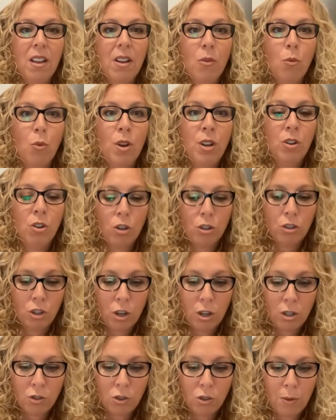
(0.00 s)
we're not
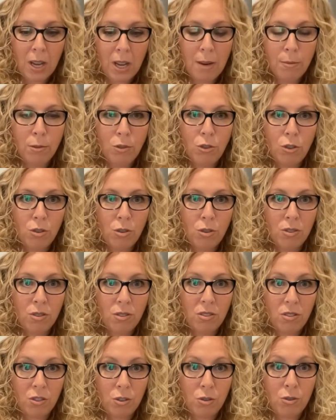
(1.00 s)
going to be able to
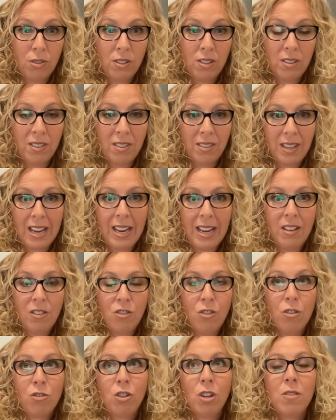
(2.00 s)
sustain,
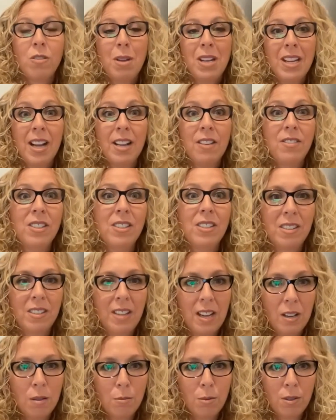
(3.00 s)
to give any kind of
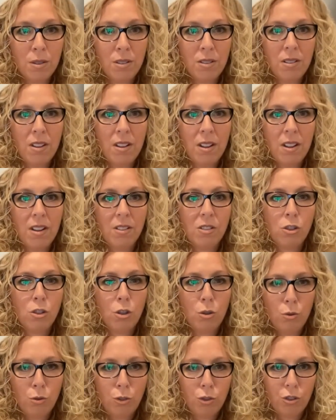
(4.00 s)
sustainable
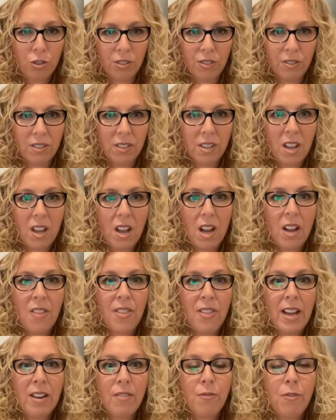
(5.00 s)
solutions. And
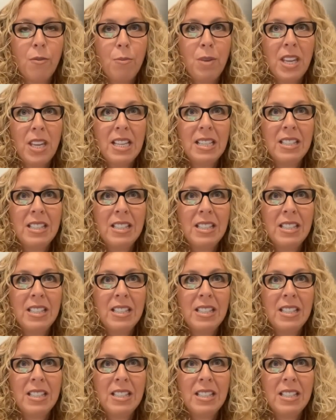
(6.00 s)
that for me